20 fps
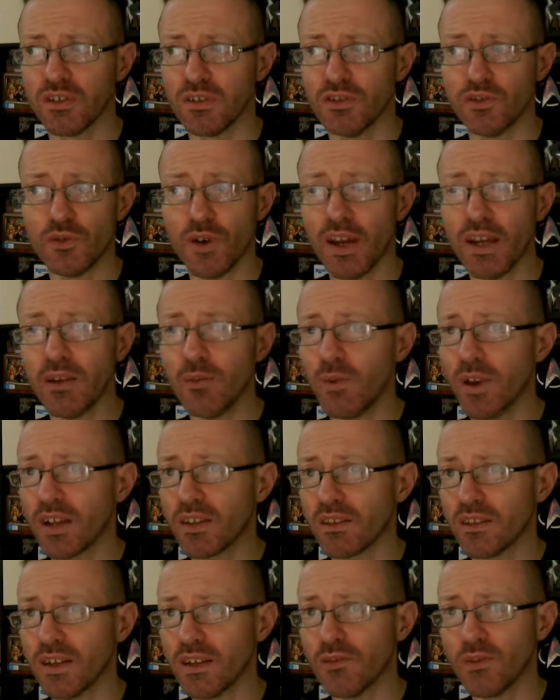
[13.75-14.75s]
the train
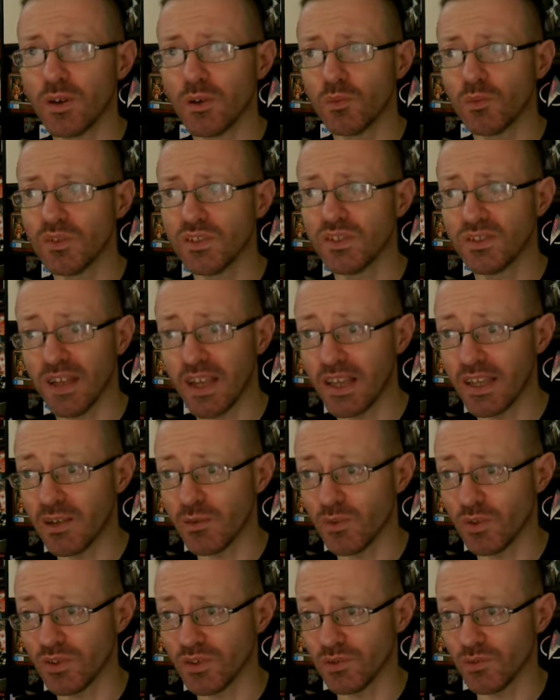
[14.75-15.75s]
wreck that everyone was saying it
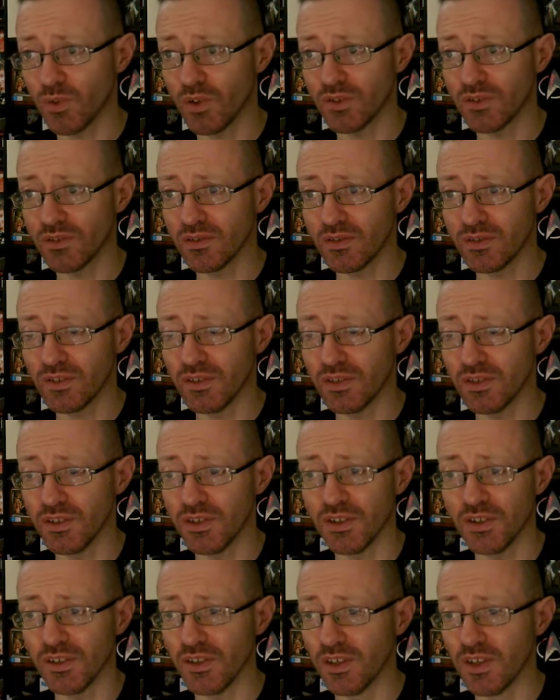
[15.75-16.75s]
was, it wasn't the,
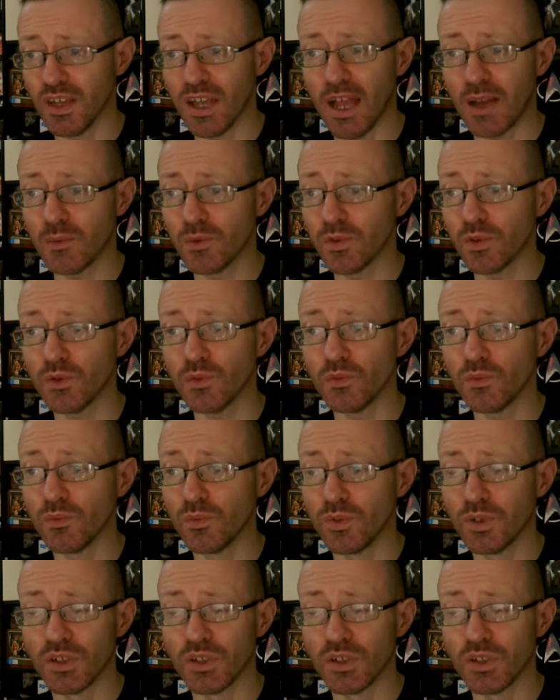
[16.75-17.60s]
the absolute